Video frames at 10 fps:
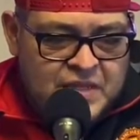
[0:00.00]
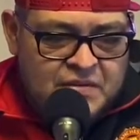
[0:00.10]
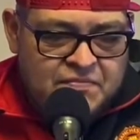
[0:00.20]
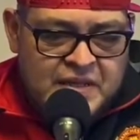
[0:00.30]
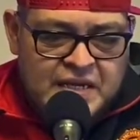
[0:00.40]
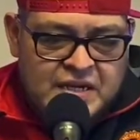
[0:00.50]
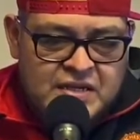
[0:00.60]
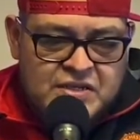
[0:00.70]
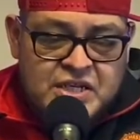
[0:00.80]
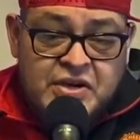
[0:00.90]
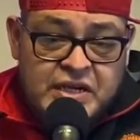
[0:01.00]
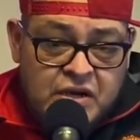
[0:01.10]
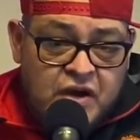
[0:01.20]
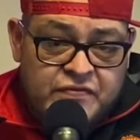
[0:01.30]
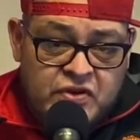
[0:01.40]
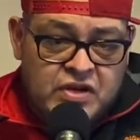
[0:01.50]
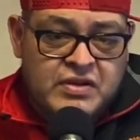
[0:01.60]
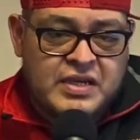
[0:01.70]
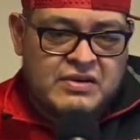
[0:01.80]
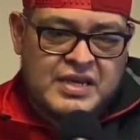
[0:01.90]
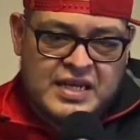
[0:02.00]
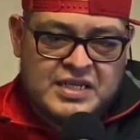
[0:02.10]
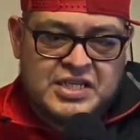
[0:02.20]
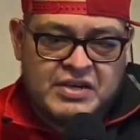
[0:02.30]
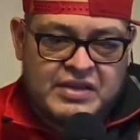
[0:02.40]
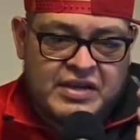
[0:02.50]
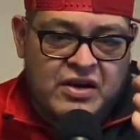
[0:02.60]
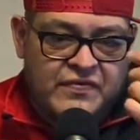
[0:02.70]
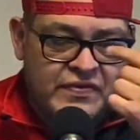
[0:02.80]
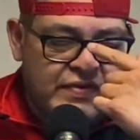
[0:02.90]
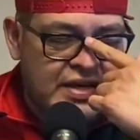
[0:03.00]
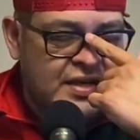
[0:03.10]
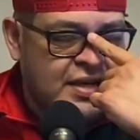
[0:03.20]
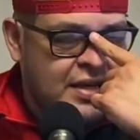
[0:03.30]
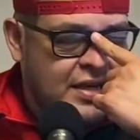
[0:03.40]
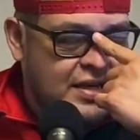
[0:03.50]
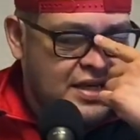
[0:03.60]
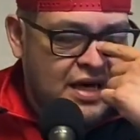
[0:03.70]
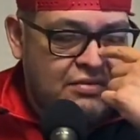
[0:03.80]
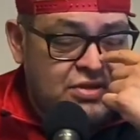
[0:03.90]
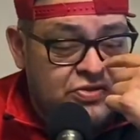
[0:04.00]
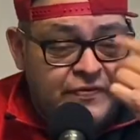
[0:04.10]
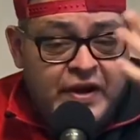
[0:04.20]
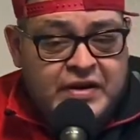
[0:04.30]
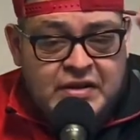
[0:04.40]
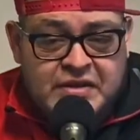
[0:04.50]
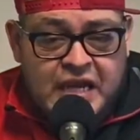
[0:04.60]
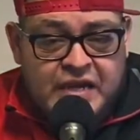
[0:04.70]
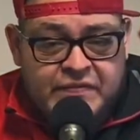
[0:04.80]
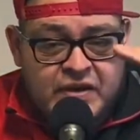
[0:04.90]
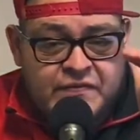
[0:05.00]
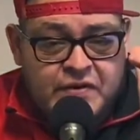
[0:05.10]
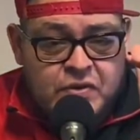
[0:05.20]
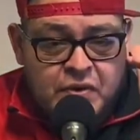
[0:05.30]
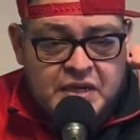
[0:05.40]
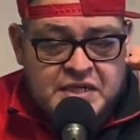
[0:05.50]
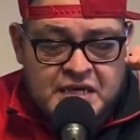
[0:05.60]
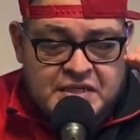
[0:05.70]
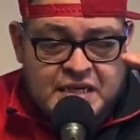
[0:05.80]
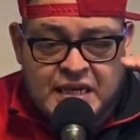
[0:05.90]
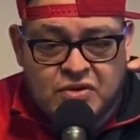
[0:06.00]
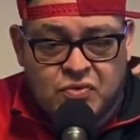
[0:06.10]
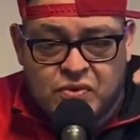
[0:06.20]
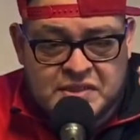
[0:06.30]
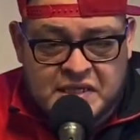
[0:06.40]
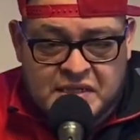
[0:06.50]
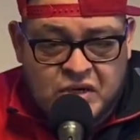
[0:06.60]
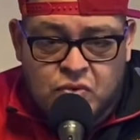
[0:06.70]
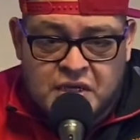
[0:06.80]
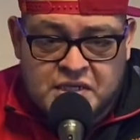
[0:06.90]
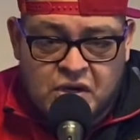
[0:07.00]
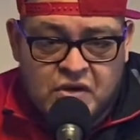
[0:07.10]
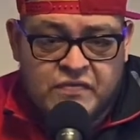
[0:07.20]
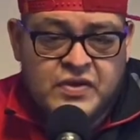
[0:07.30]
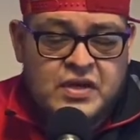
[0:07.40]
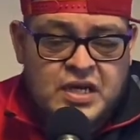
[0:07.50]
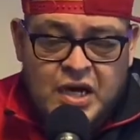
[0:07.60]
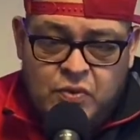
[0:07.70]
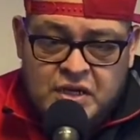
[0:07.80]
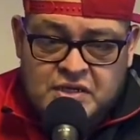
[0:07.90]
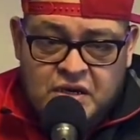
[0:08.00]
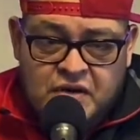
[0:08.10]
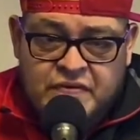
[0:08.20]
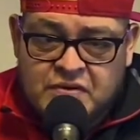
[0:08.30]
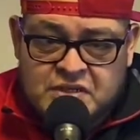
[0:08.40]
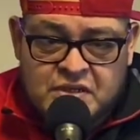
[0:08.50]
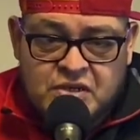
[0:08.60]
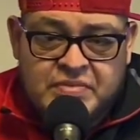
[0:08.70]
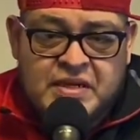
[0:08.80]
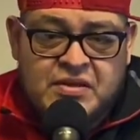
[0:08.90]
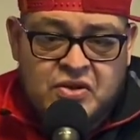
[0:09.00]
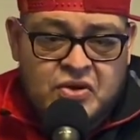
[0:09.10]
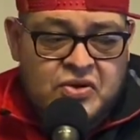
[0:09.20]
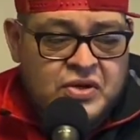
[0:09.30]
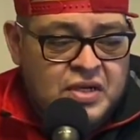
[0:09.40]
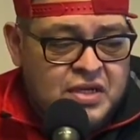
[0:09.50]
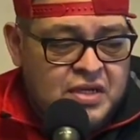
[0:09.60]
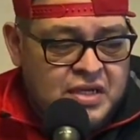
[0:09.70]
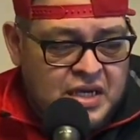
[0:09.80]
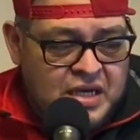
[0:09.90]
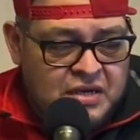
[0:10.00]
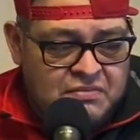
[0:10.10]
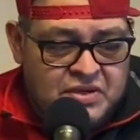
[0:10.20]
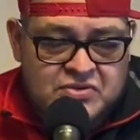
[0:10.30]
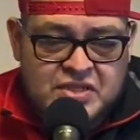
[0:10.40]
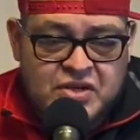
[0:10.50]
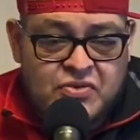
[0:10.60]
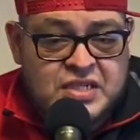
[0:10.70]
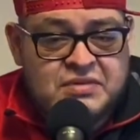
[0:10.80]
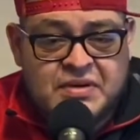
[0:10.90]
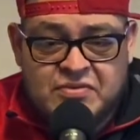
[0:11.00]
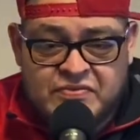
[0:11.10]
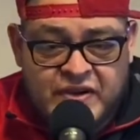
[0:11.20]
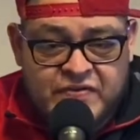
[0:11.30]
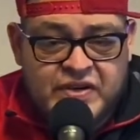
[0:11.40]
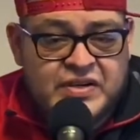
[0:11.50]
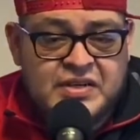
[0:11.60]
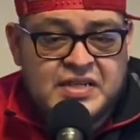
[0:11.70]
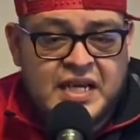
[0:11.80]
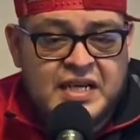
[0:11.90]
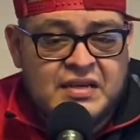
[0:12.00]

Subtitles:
played in a charity golf tournament, kind of charity golf event, which is very entertaining, very fun to watch, actually. And I don't sit there and watch golf. I'll watch golf. I'll watch a little bit. I'll learn. But I don't sit there and watch it, but it was very, very entertaining.